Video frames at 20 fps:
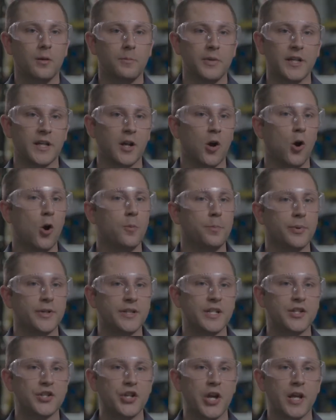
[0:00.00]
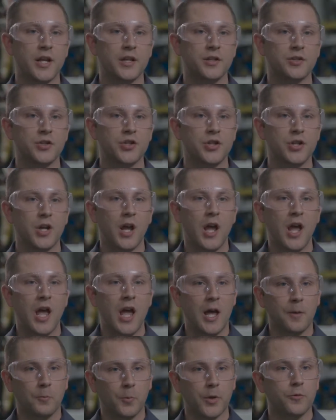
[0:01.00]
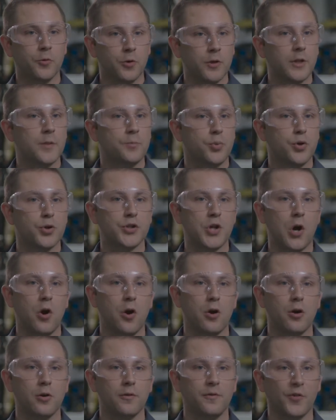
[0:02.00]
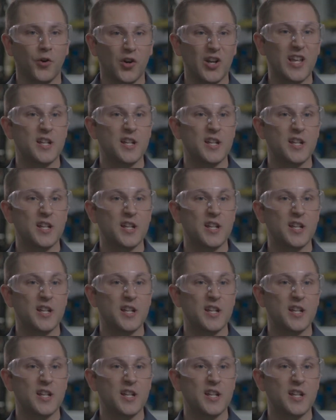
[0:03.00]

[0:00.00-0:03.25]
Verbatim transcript: of being open to change, and we really push hard for